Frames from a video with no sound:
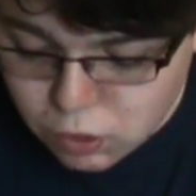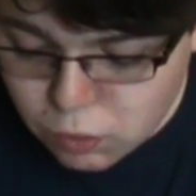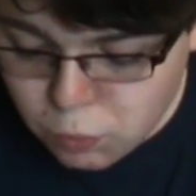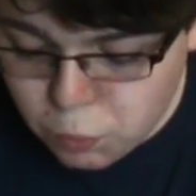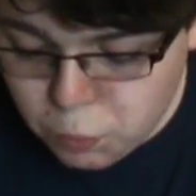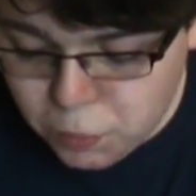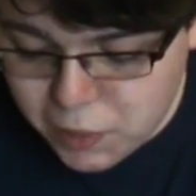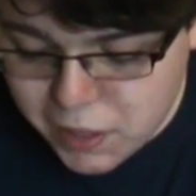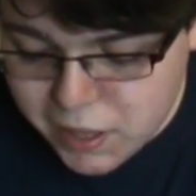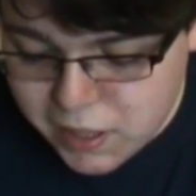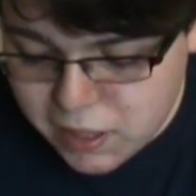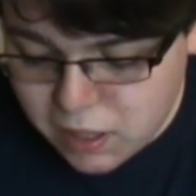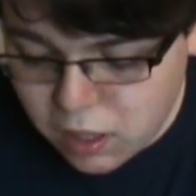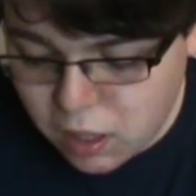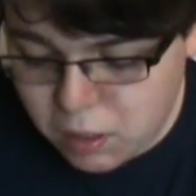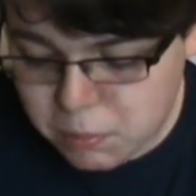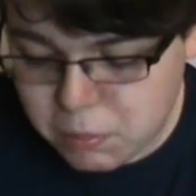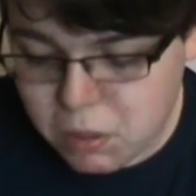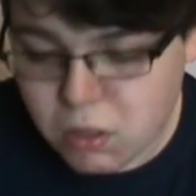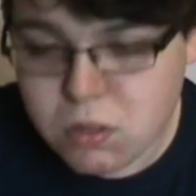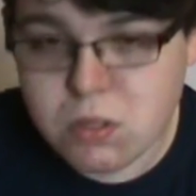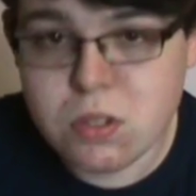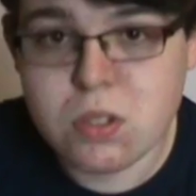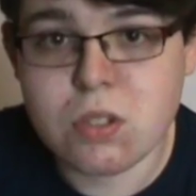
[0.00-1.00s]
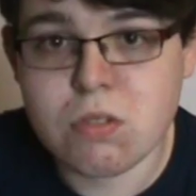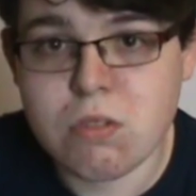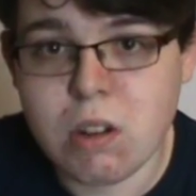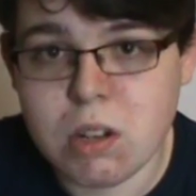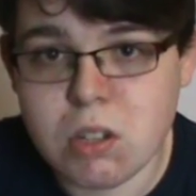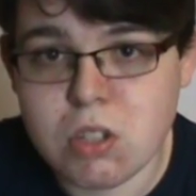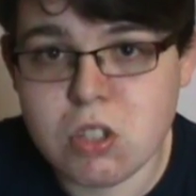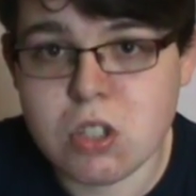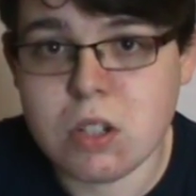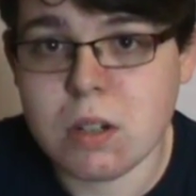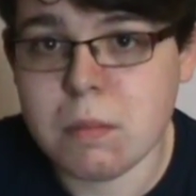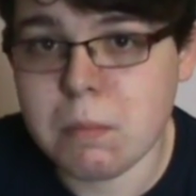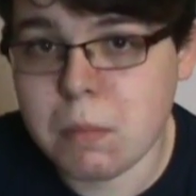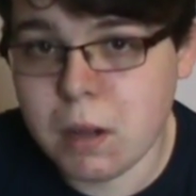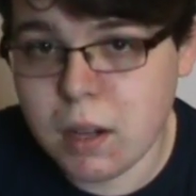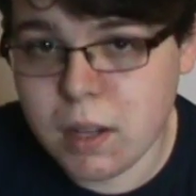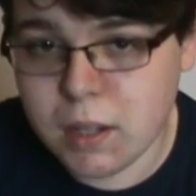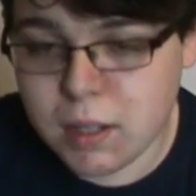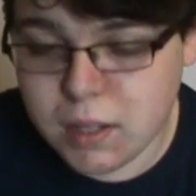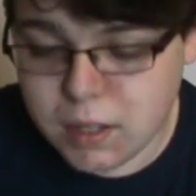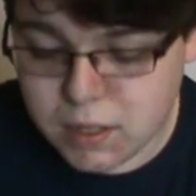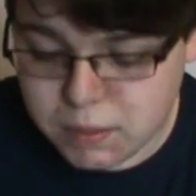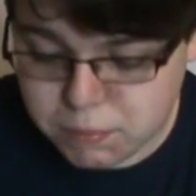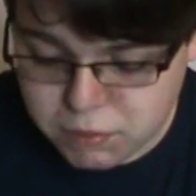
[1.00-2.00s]
way I'm going to structure
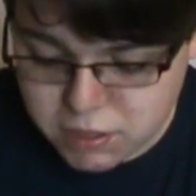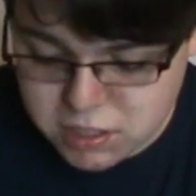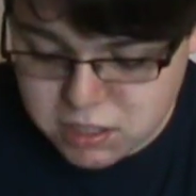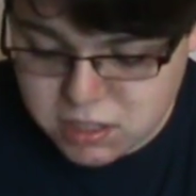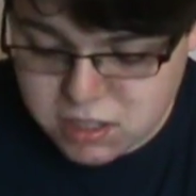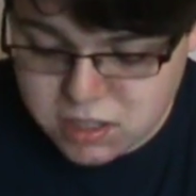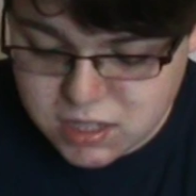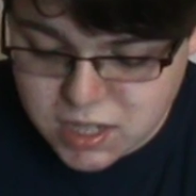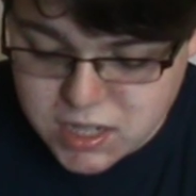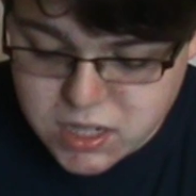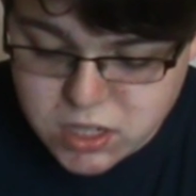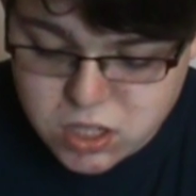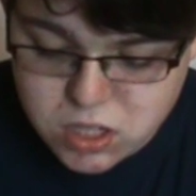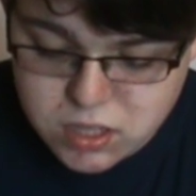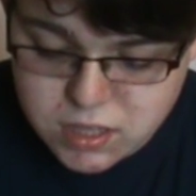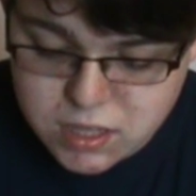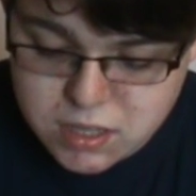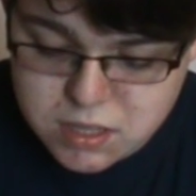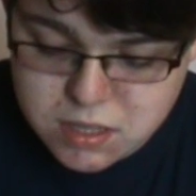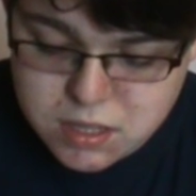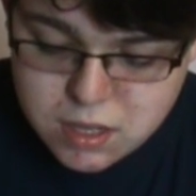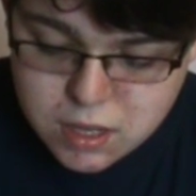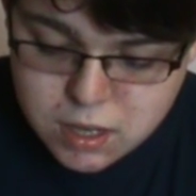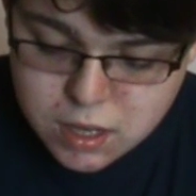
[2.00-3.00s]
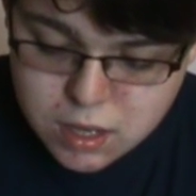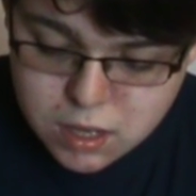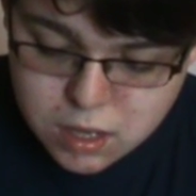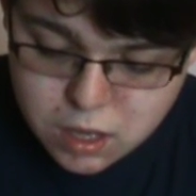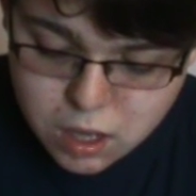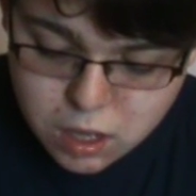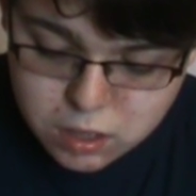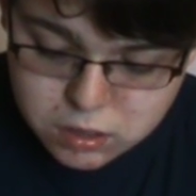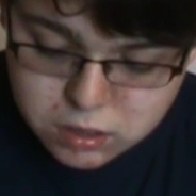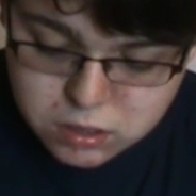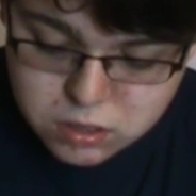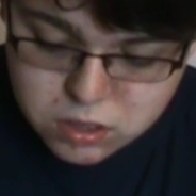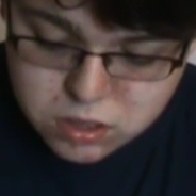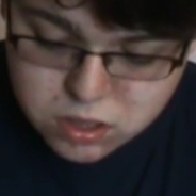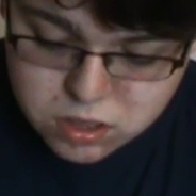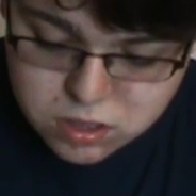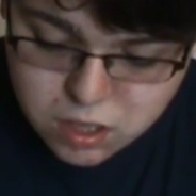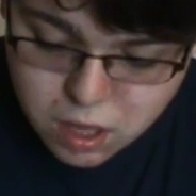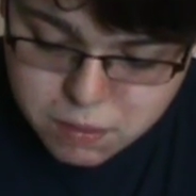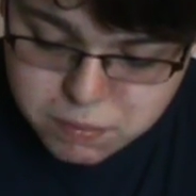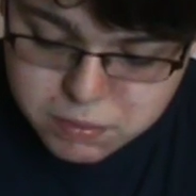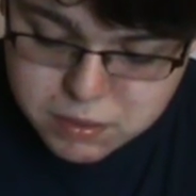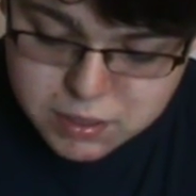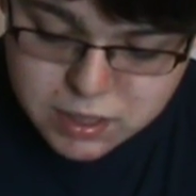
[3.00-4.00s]
my presentation is I'm going to
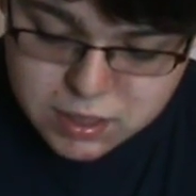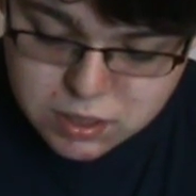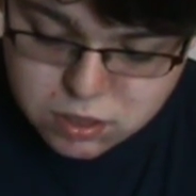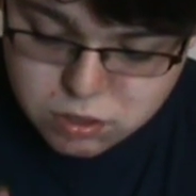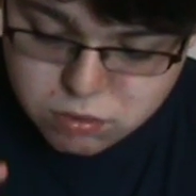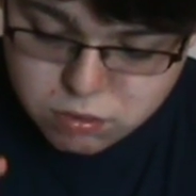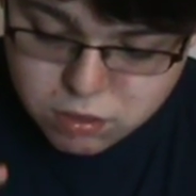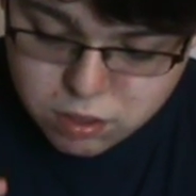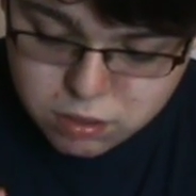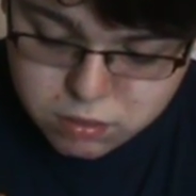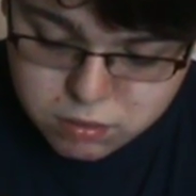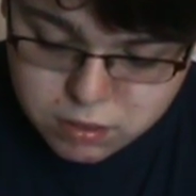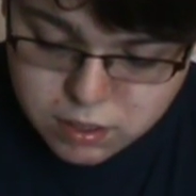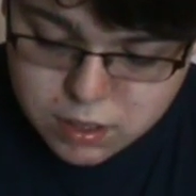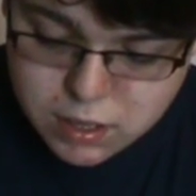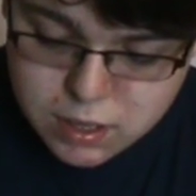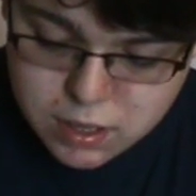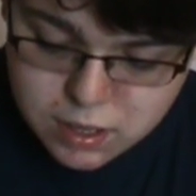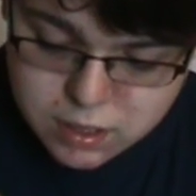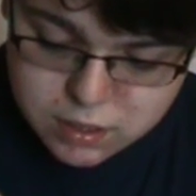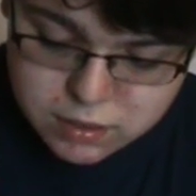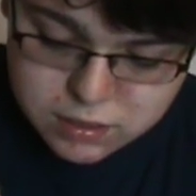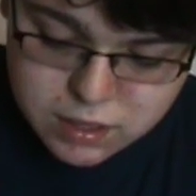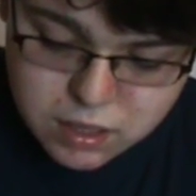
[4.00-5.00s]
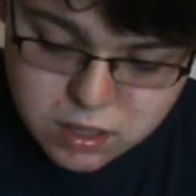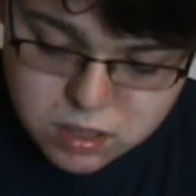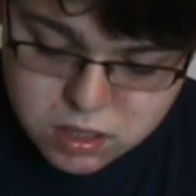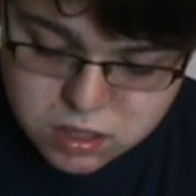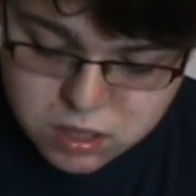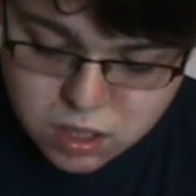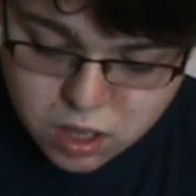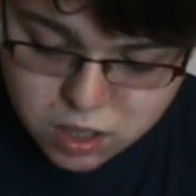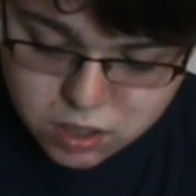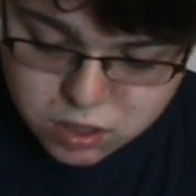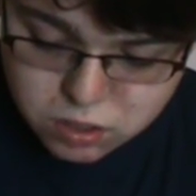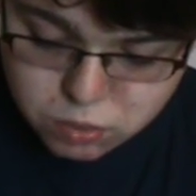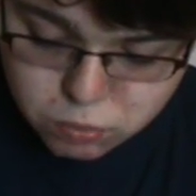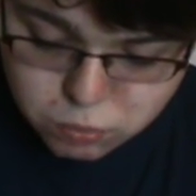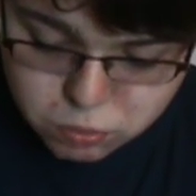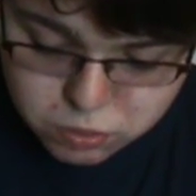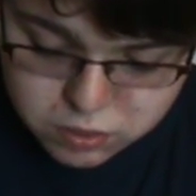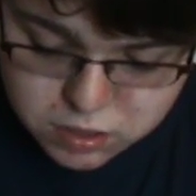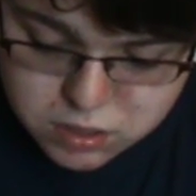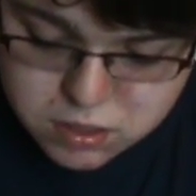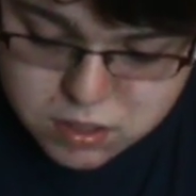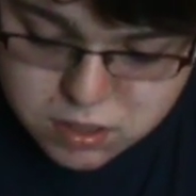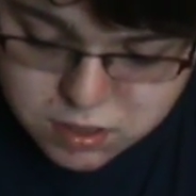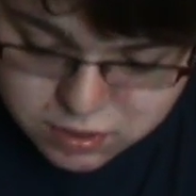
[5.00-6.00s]
start with an intro, then a target
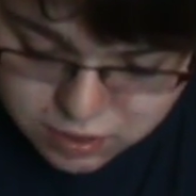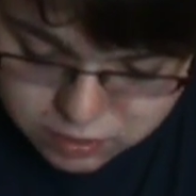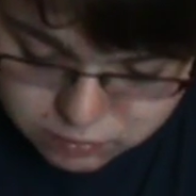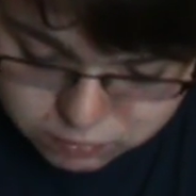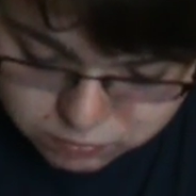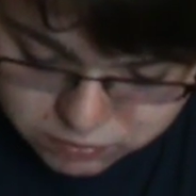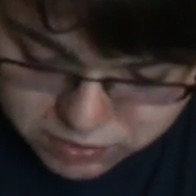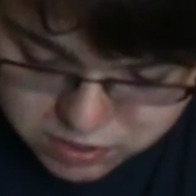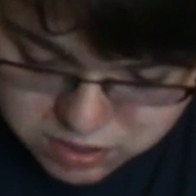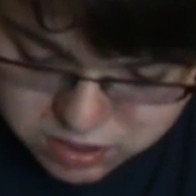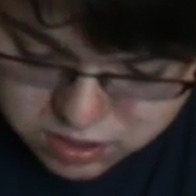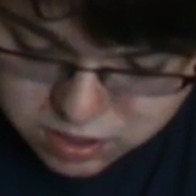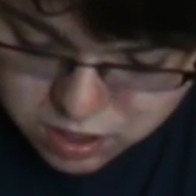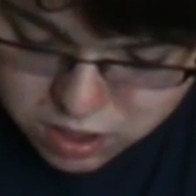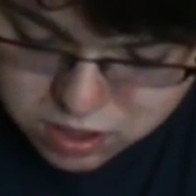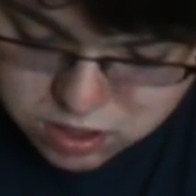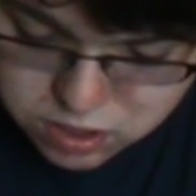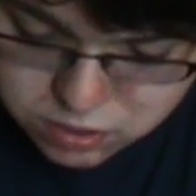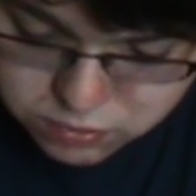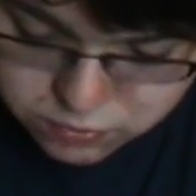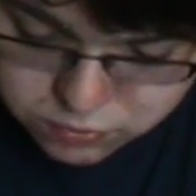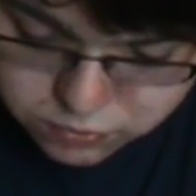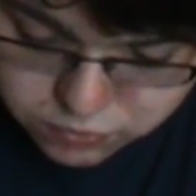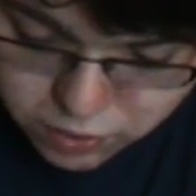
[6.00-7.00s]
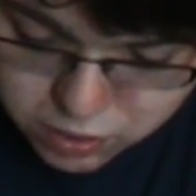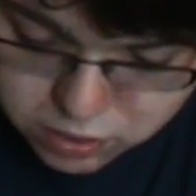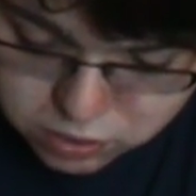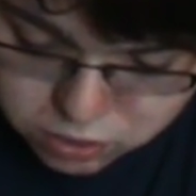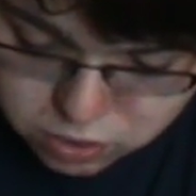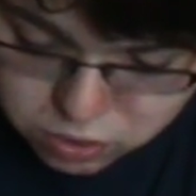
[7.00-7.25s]
audience, then research, final